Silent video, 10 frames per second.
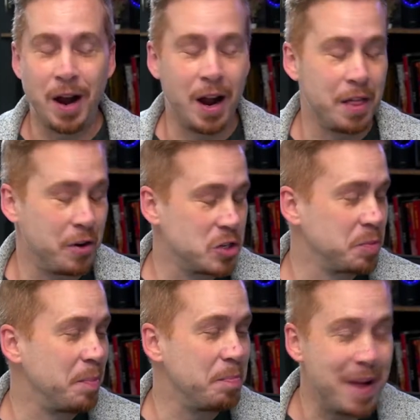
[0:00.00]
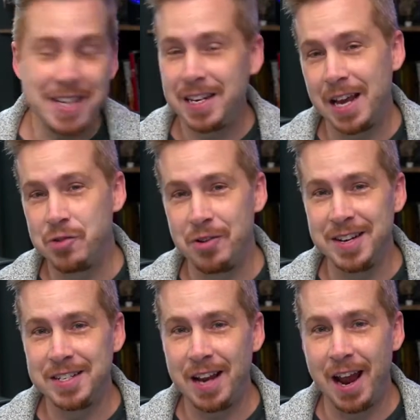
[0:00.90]
There are some amazing
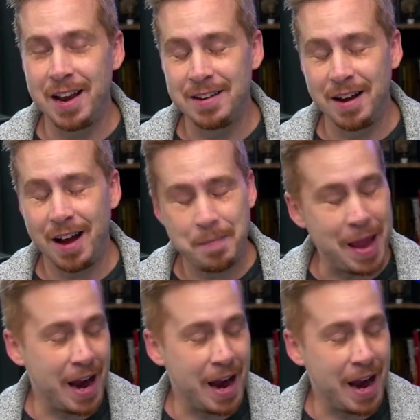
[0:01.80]
entries, and man,